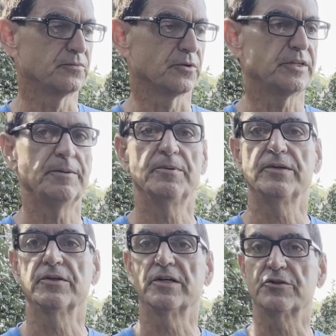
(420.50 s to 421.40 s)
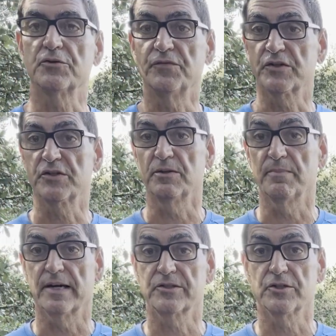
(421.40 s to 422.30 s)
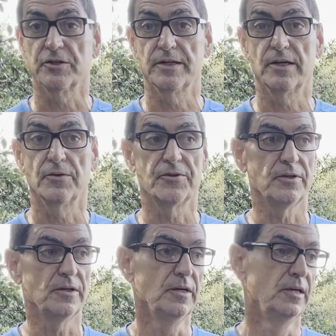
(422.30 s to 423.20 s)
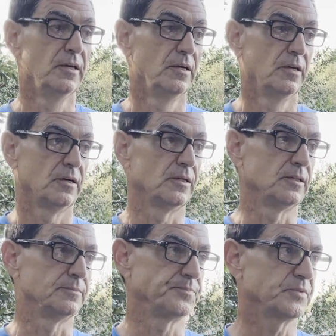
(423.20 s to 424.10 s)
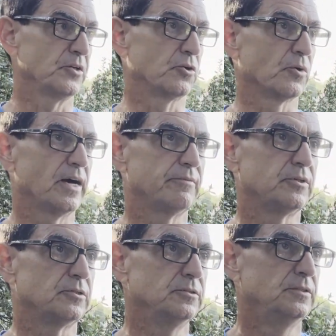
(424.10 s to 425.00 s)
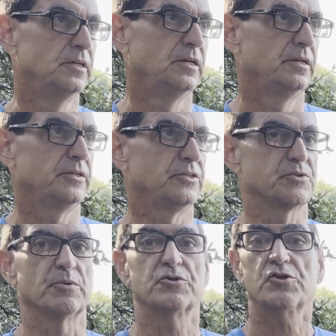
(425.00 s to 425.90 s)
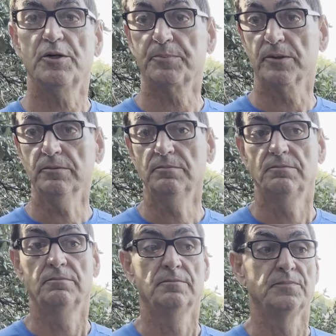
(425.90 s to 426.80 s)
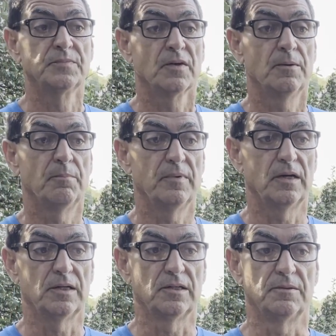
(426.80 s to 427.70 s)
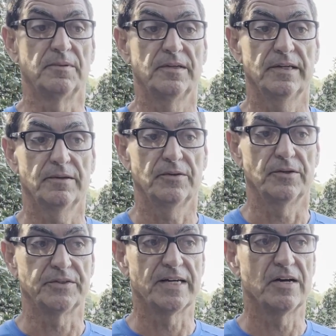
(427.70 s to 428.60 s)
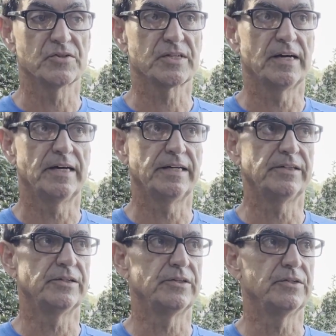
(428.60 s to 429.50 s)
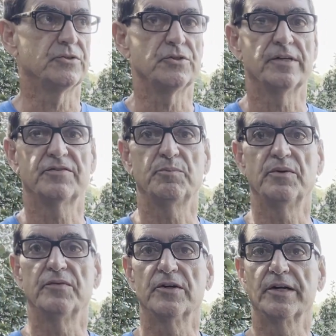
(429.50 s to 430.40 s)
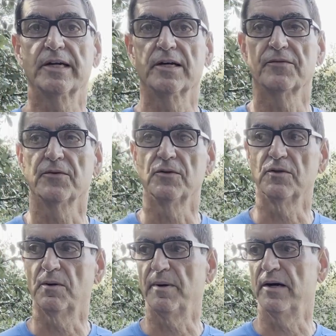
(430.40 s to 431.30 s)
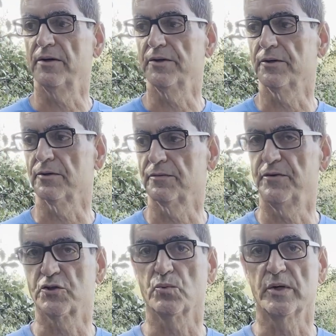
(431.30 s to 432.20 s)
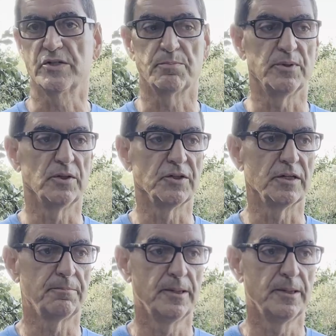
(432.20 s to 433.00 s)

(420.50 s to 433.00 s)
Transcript: for keeping the nitrogen fixing bacteria healthy. Gravel is much cheaper. The downside is you have to be very careful about your fish waste buildup